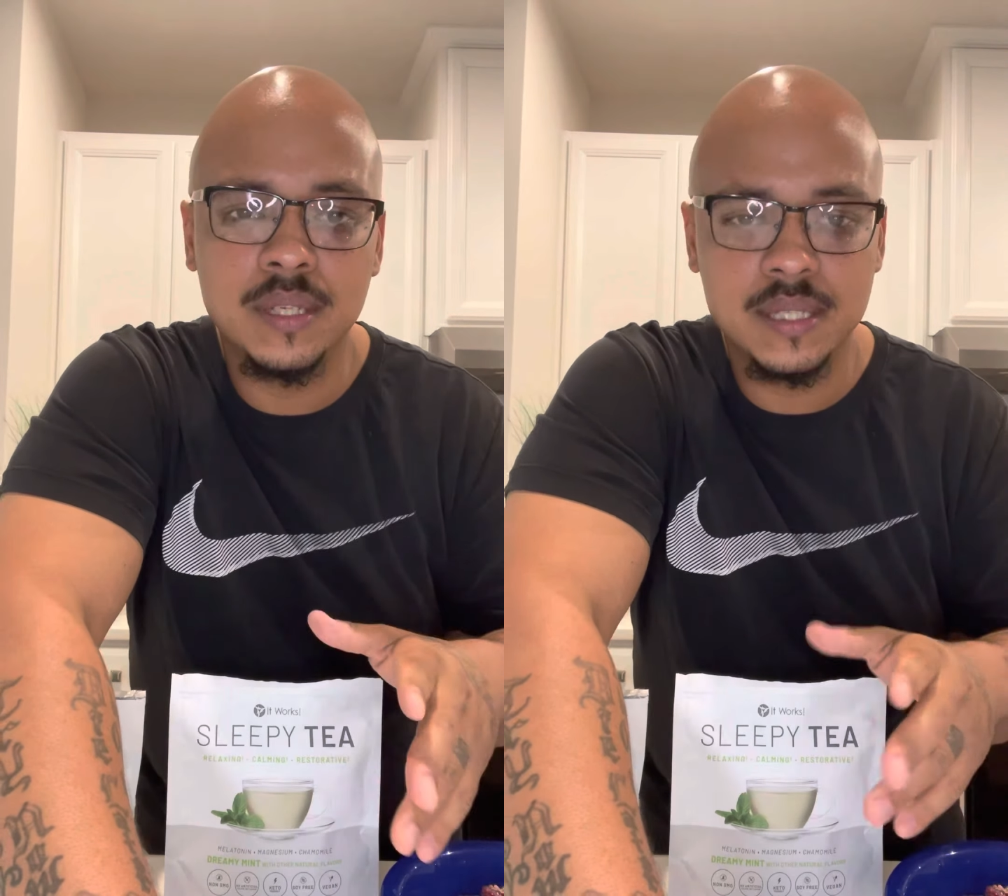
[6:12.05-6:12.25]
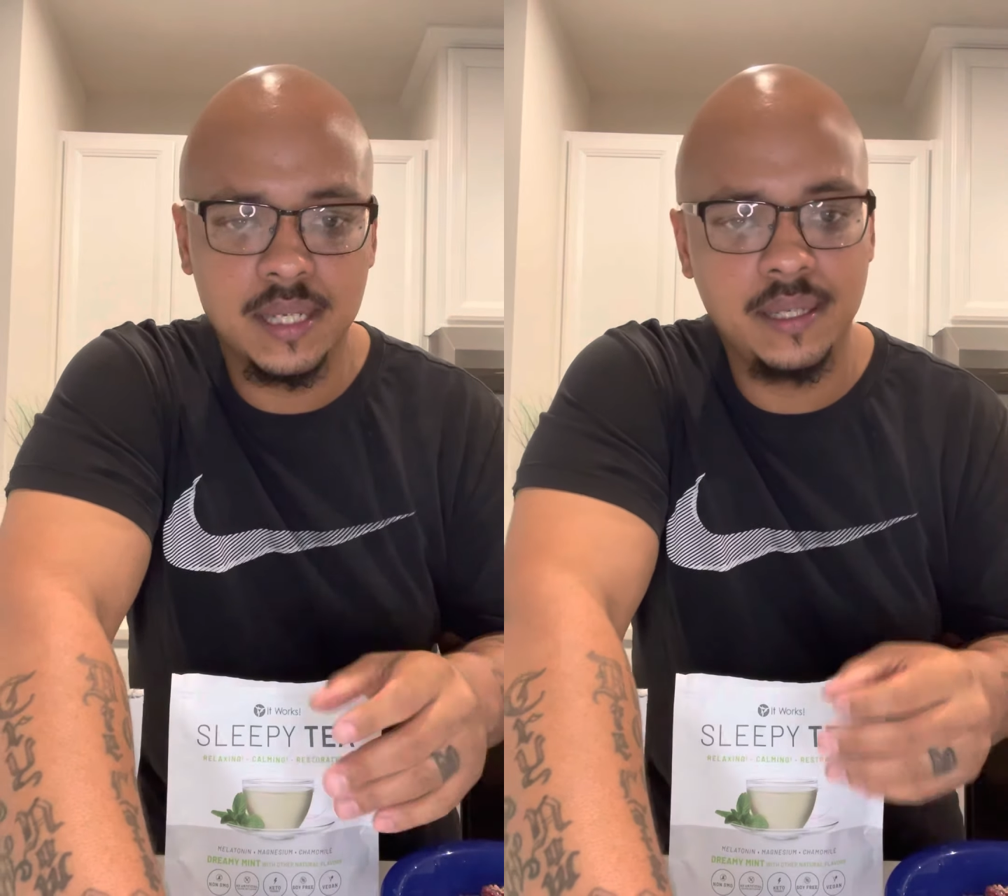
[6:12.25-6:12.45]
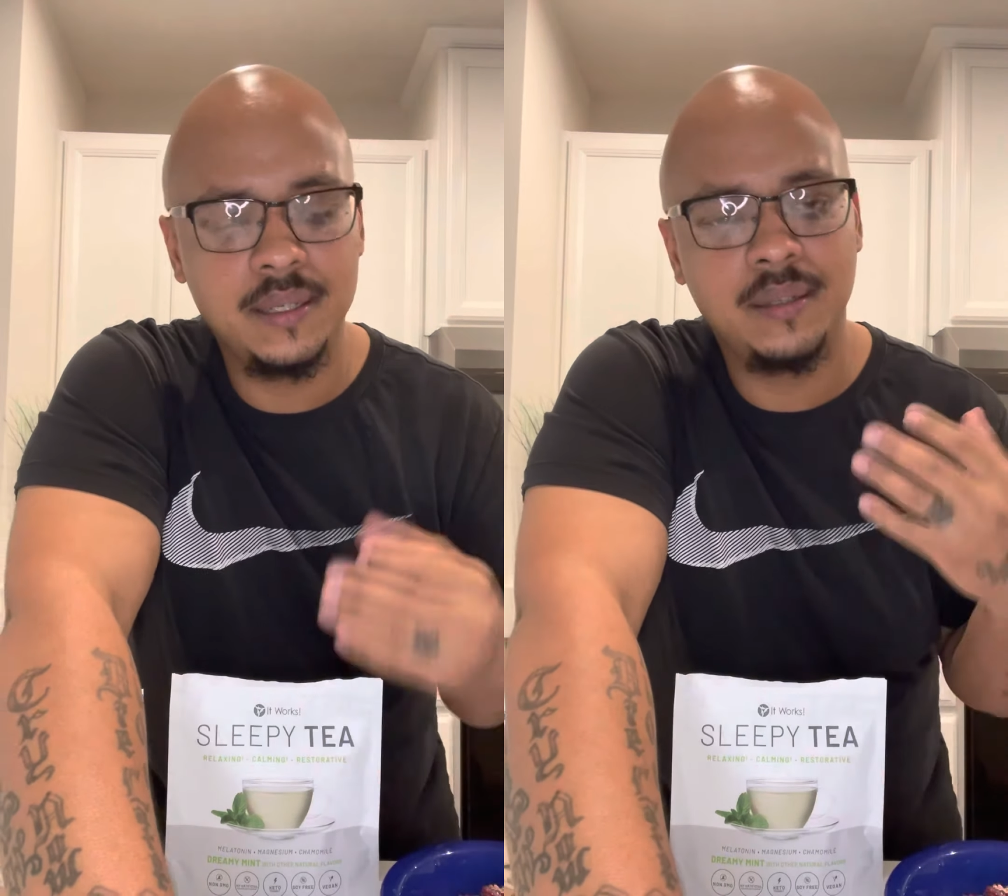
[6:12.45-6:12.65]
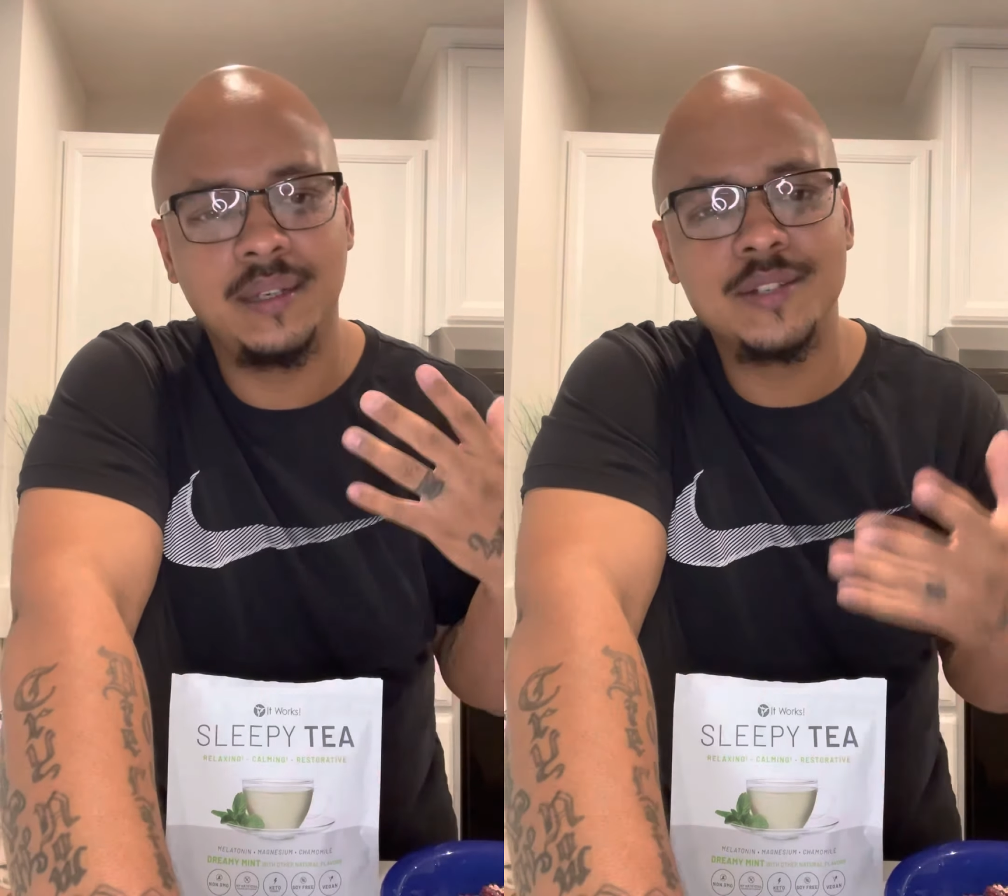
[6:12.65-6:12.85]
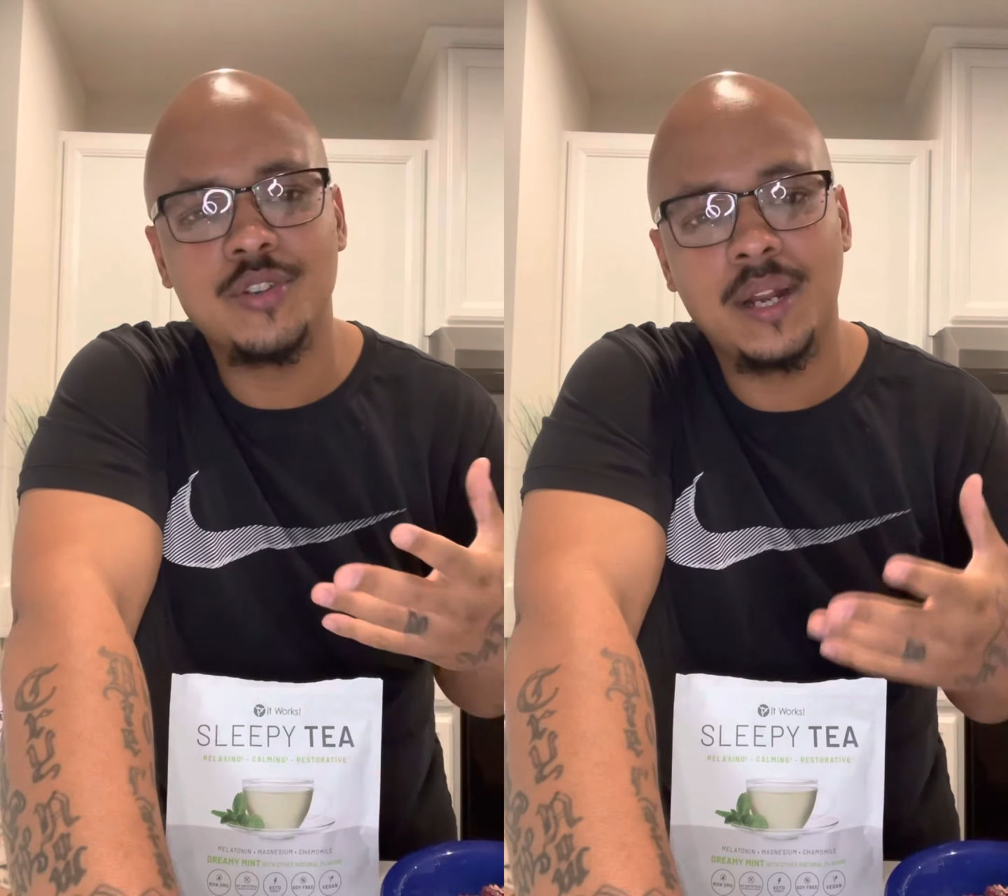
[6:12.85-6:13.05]
say,
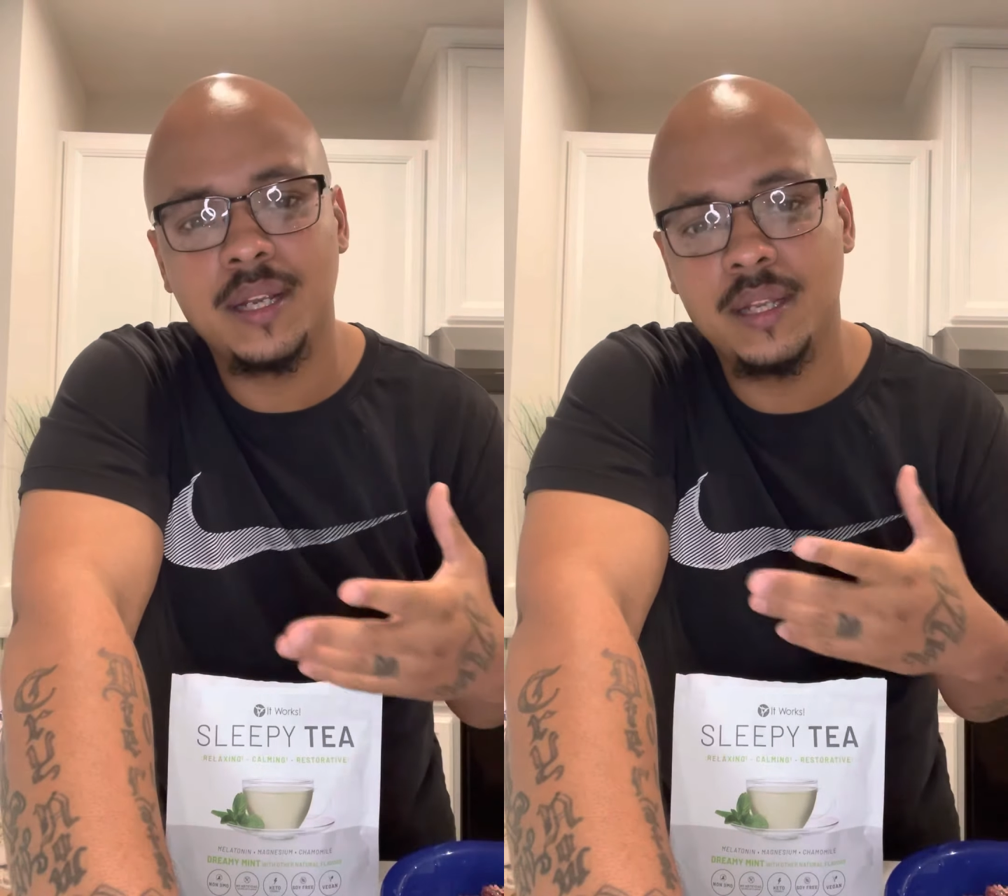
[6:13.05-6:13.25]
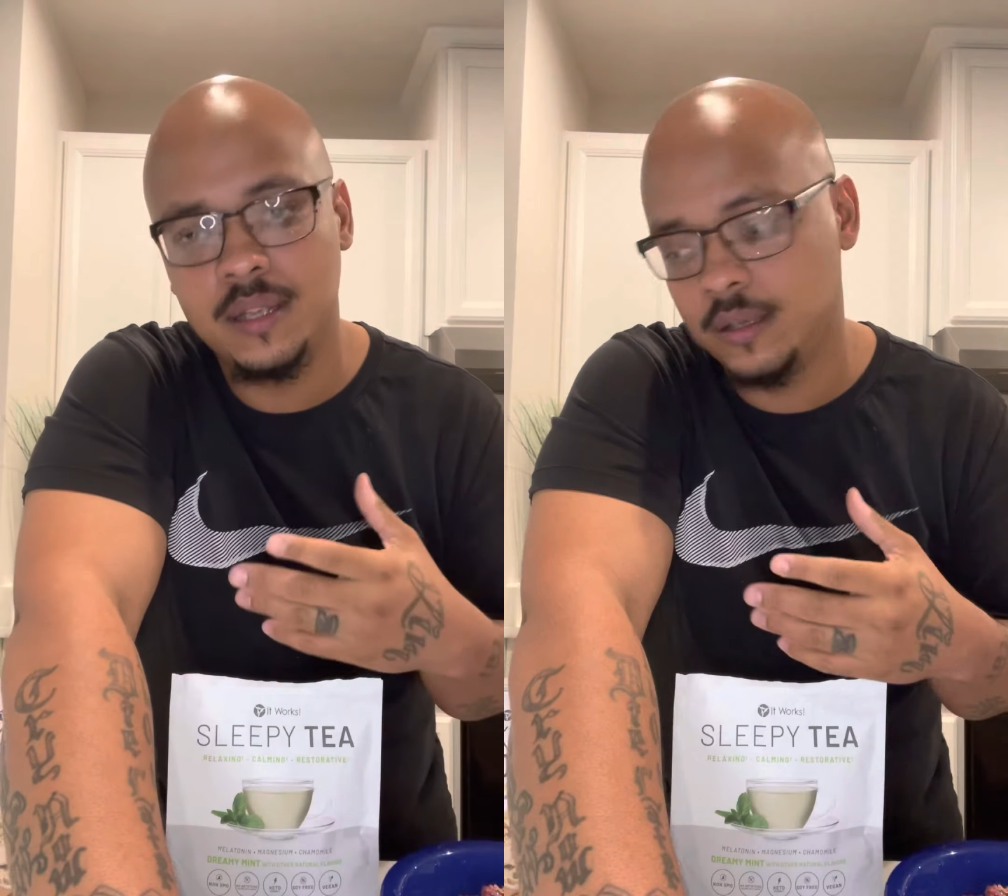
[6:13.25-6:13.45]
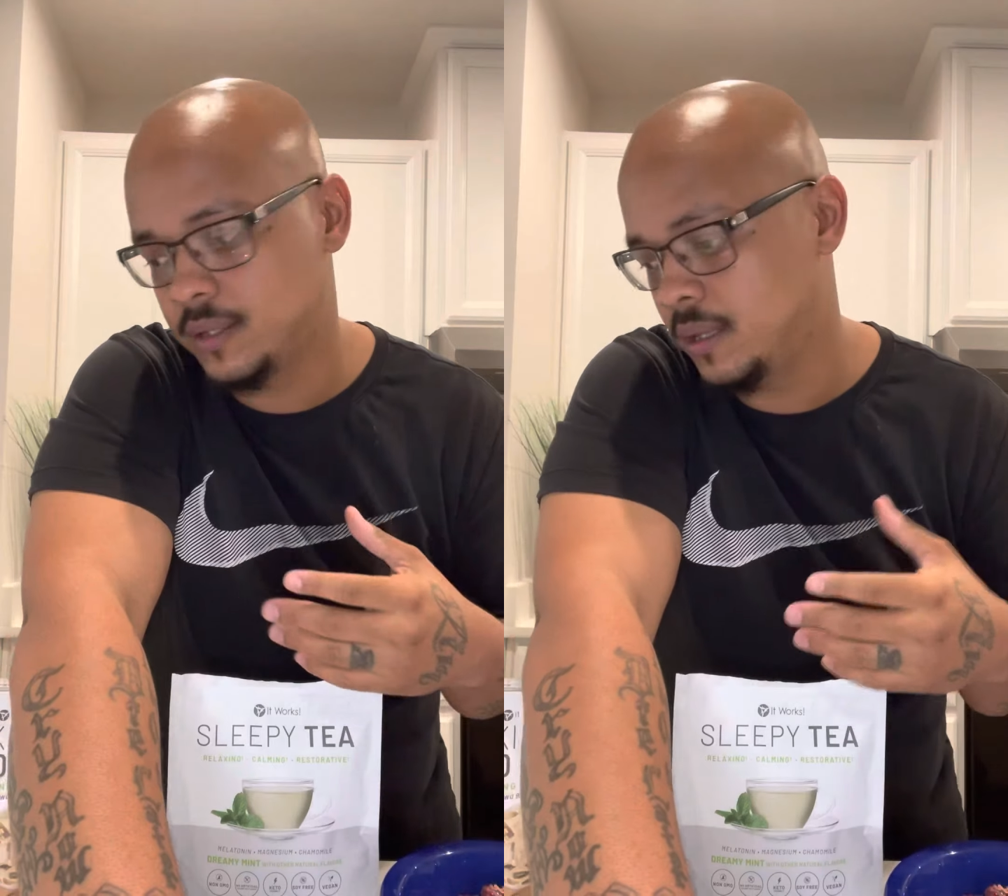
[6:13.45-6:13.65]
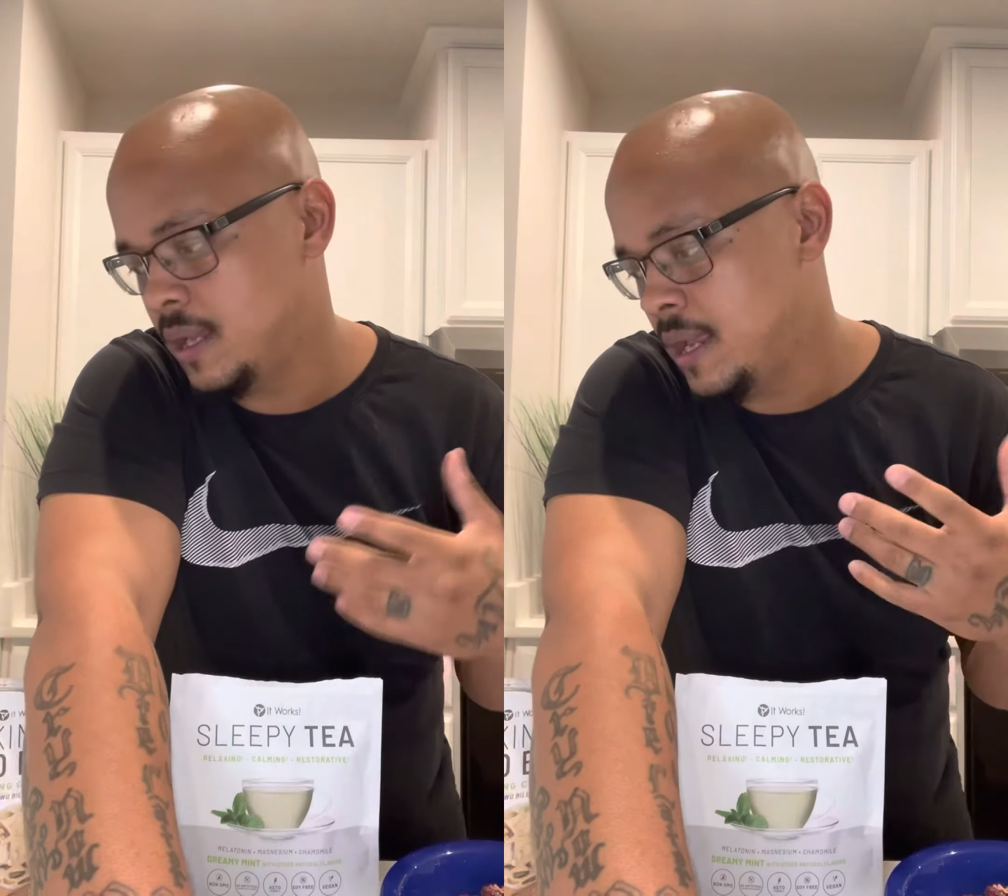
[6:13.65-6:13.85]
let's try to get healthy.